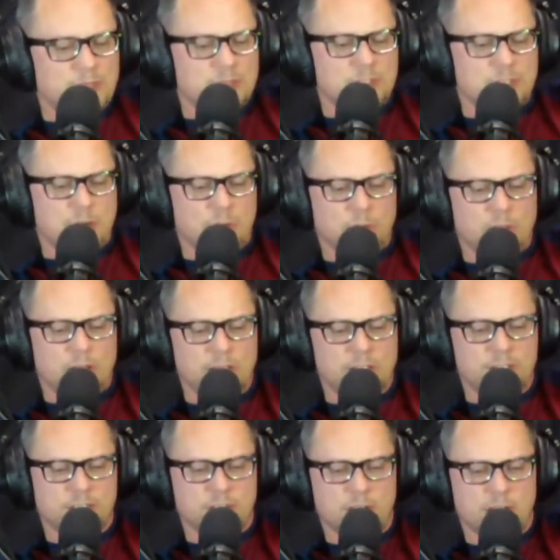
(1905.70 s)
So
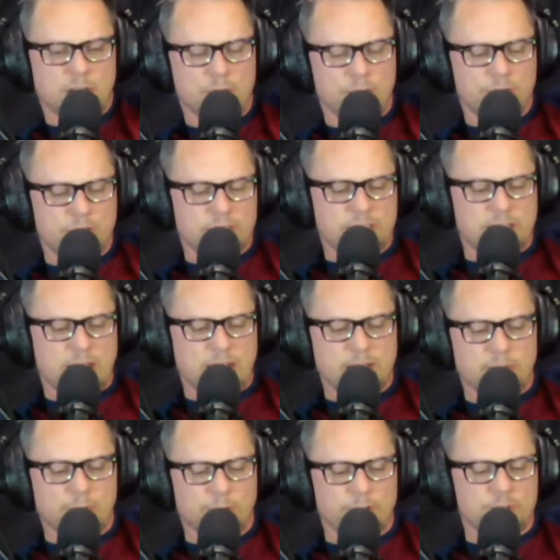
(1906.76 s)
Lutch, who does the I
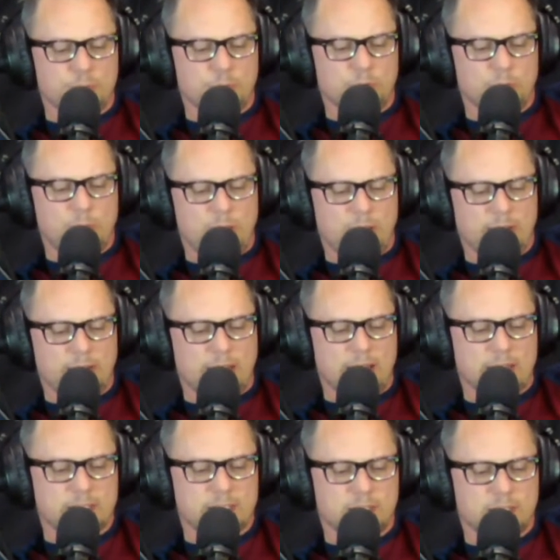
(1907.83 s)
Didn't Read Your Book
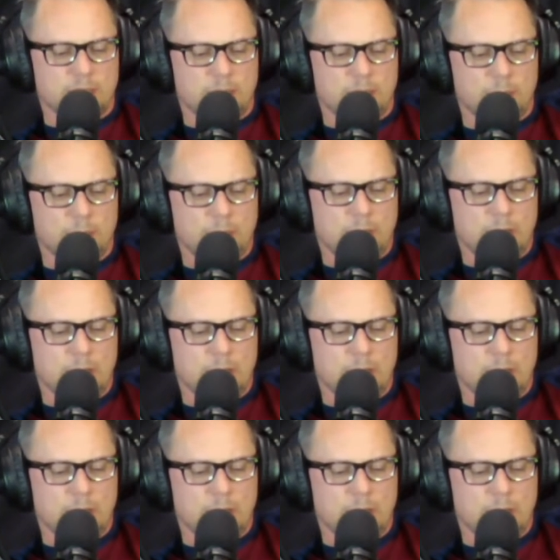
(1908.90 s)
podcast,